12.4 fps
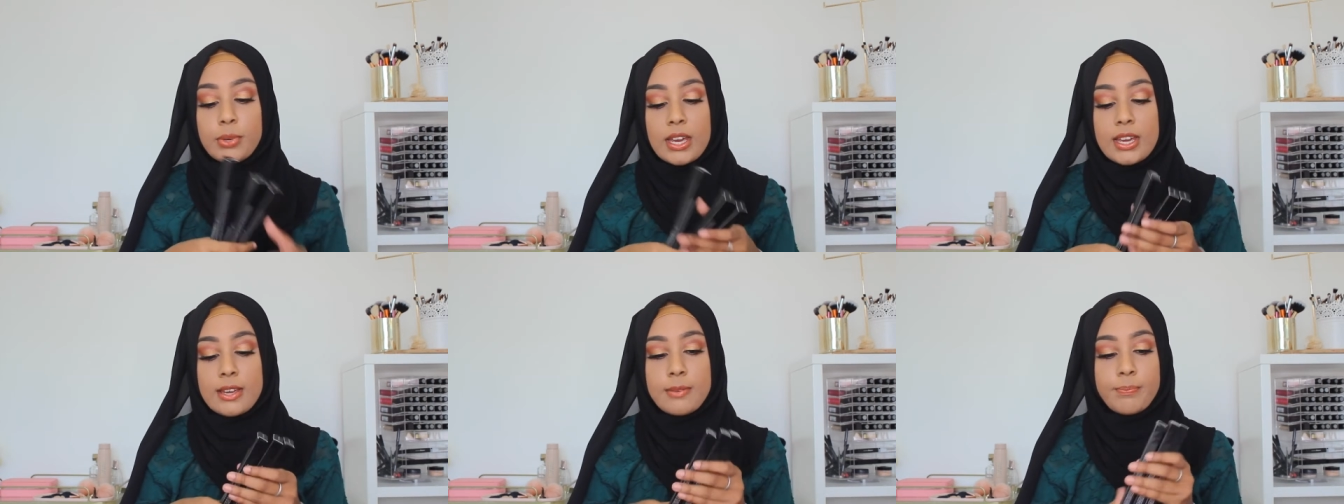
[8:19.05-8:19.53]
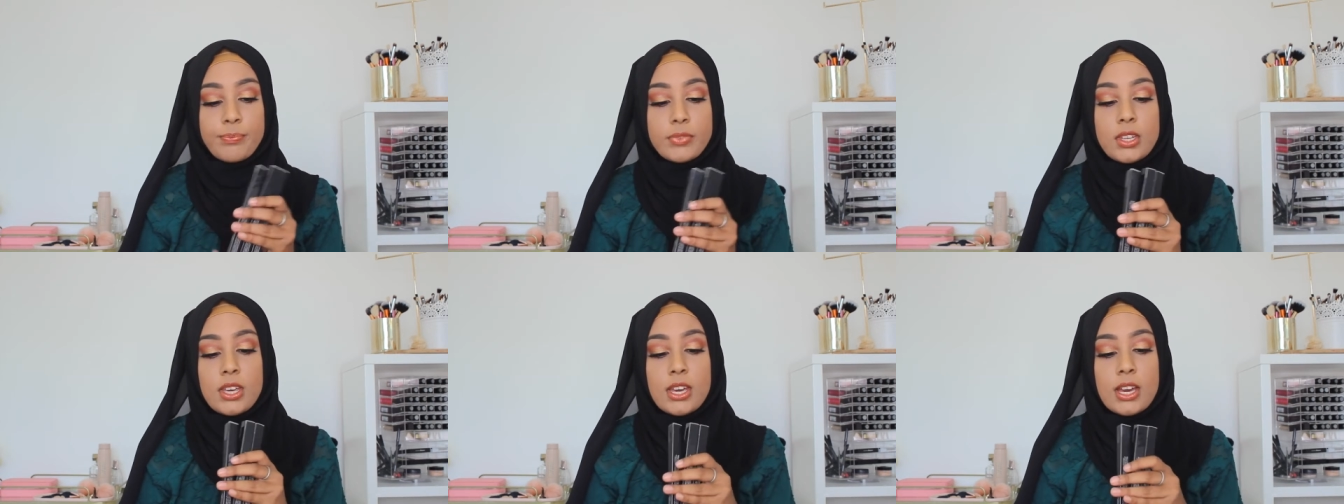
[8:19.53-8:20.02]
Um,
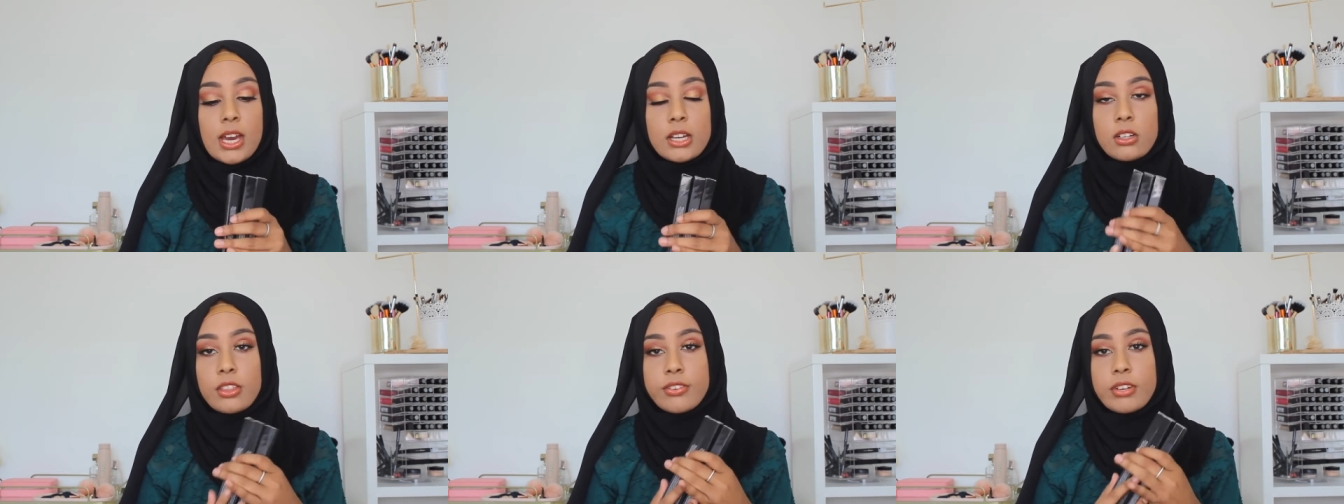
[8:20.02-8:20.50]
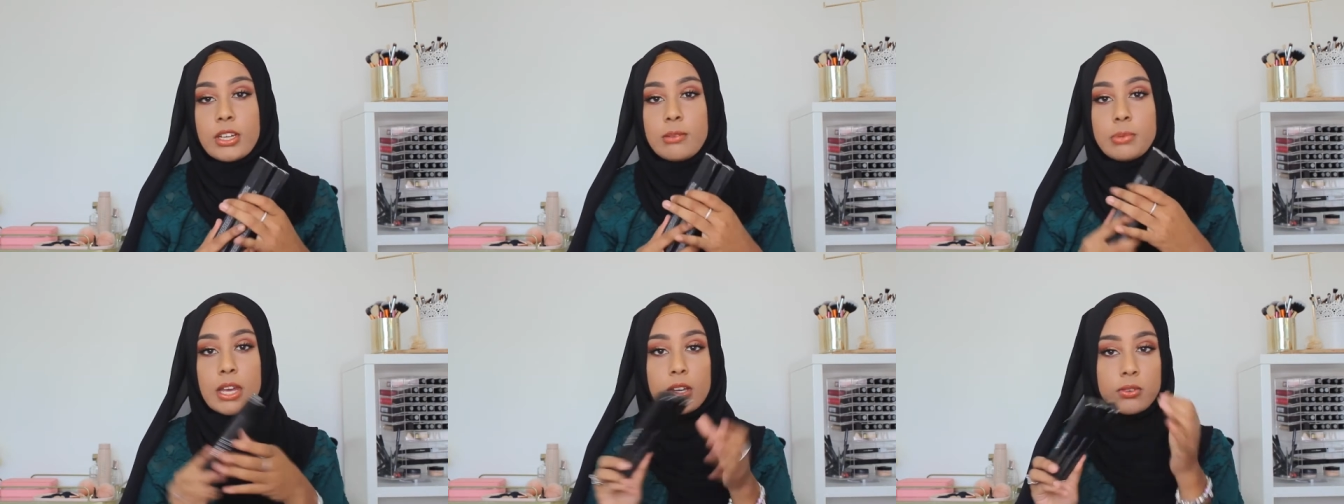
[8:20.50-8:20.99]
I got three
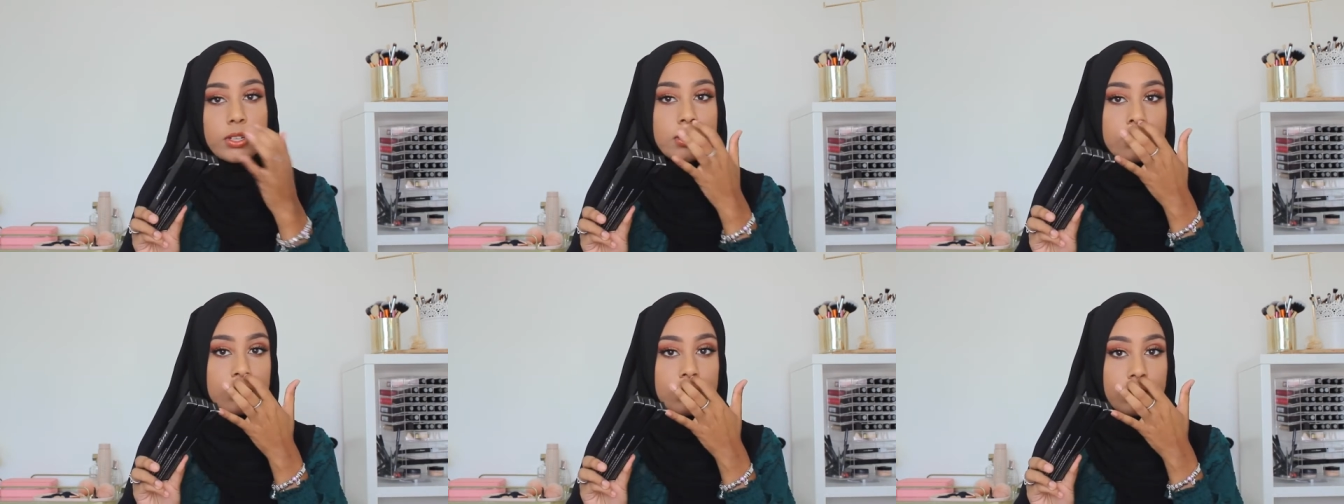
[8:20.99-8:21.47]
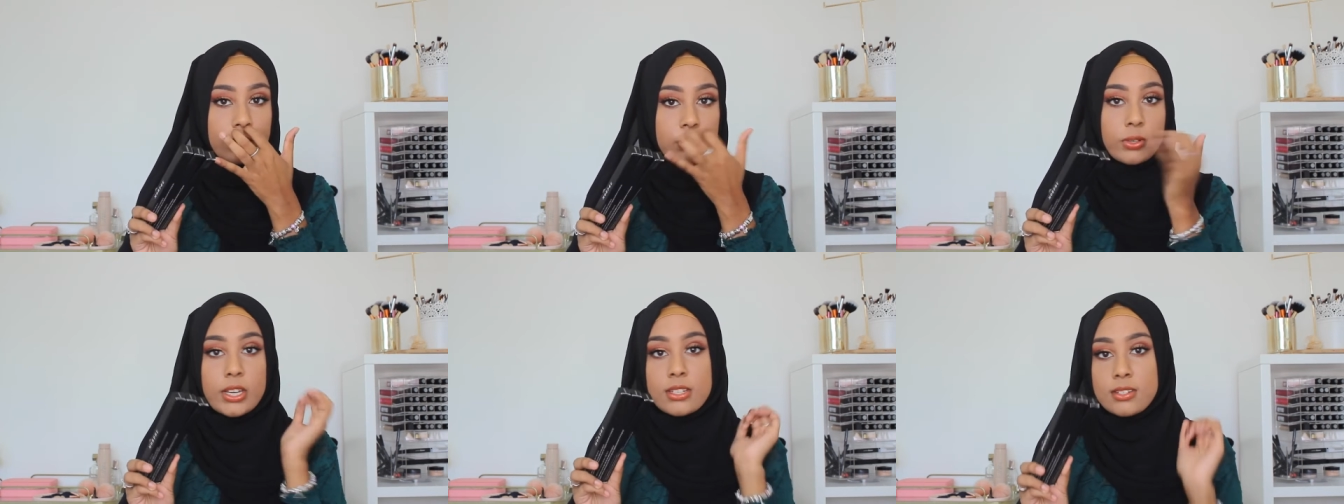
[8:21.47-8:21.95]
black ones because you
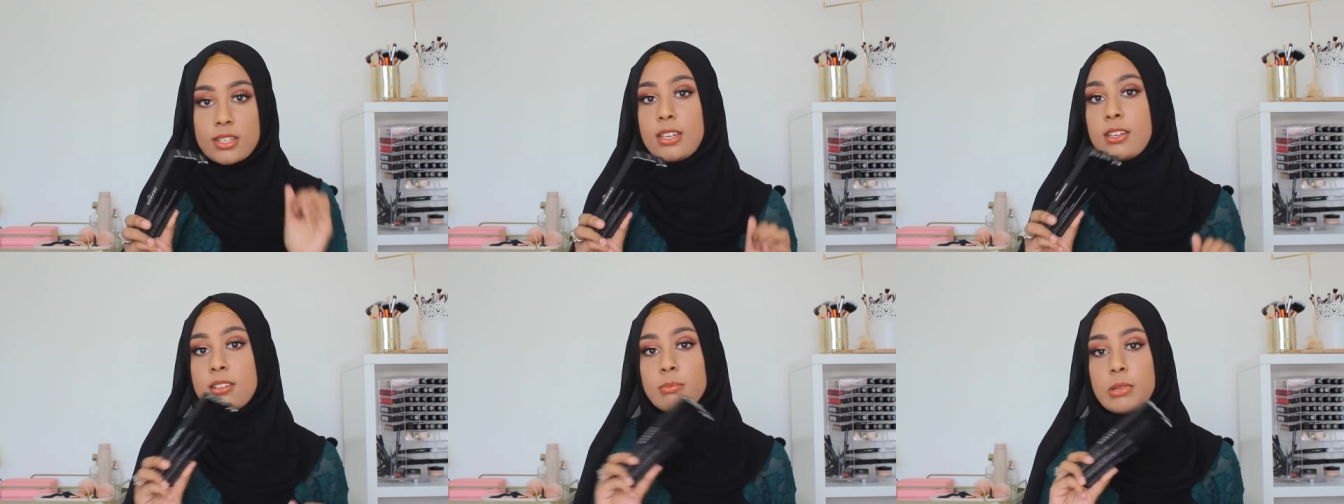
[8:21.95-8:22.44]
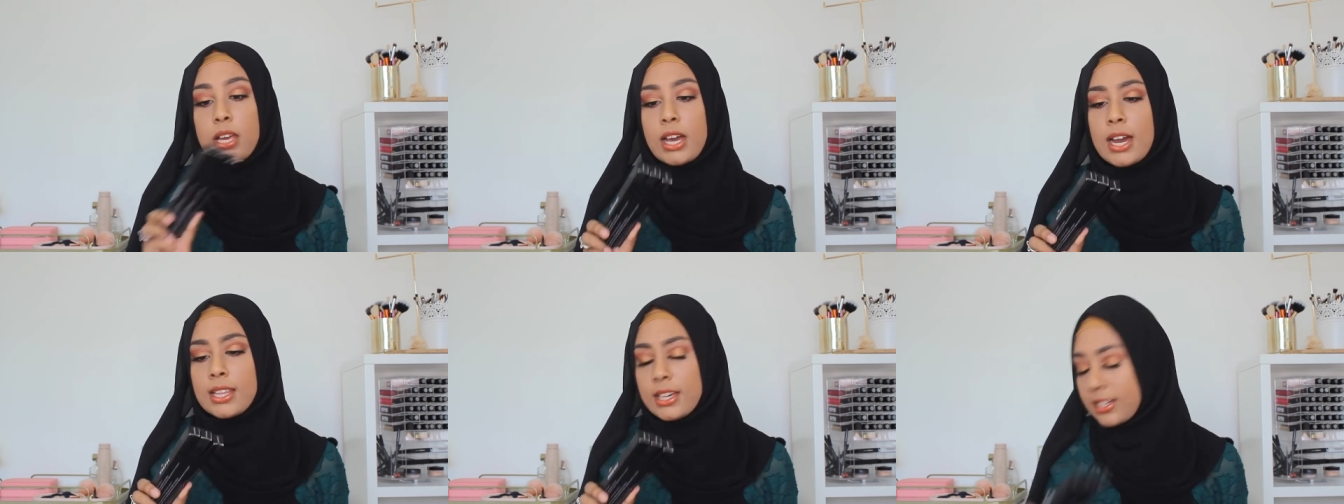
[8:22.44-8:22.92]
always need black
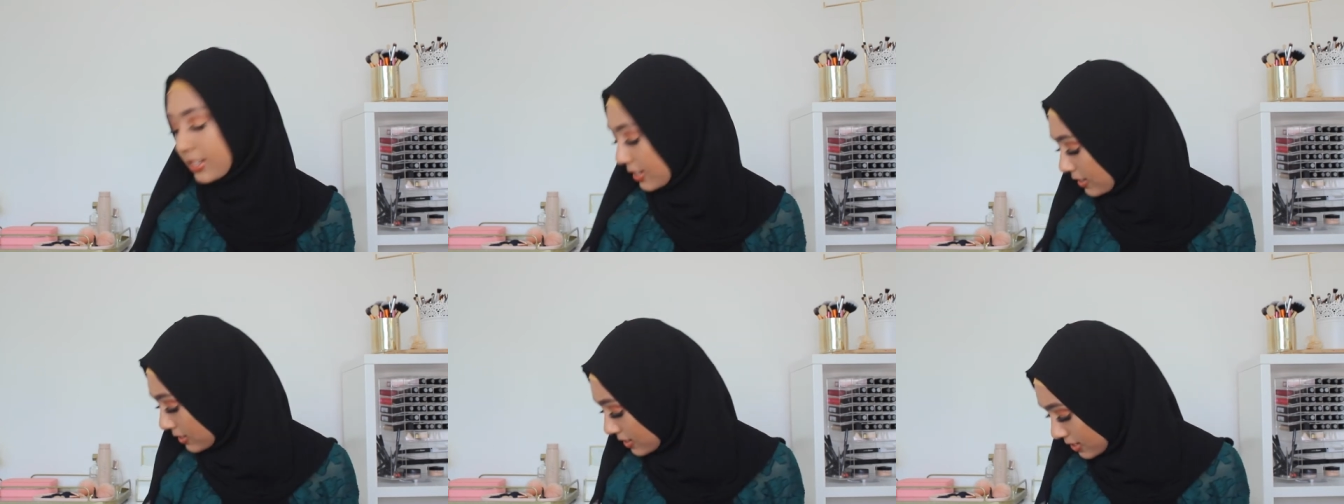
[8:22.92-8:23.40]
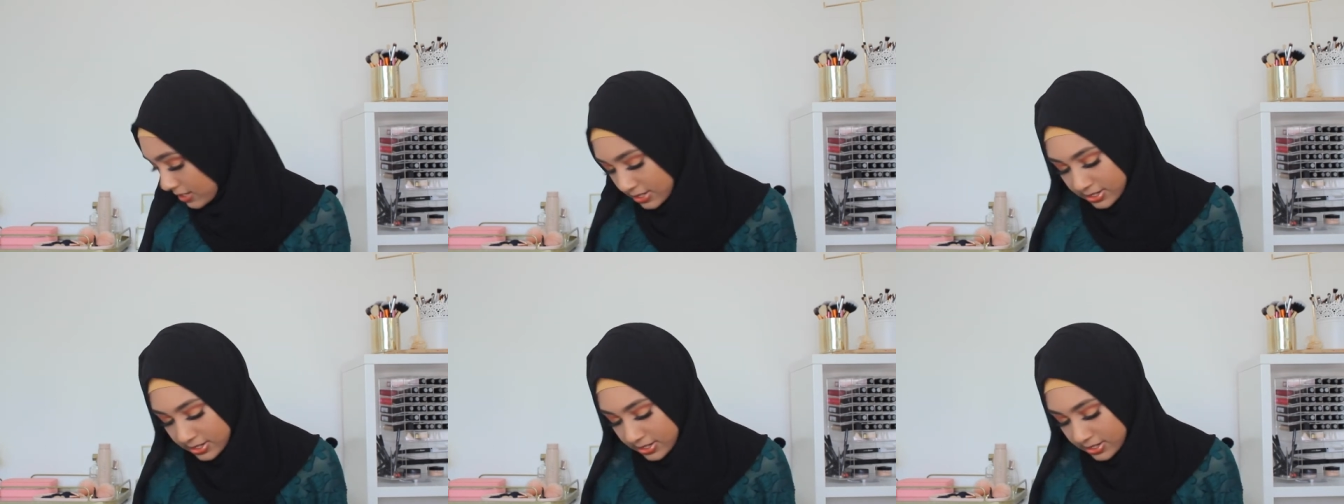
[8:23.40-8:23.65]
eyeliners.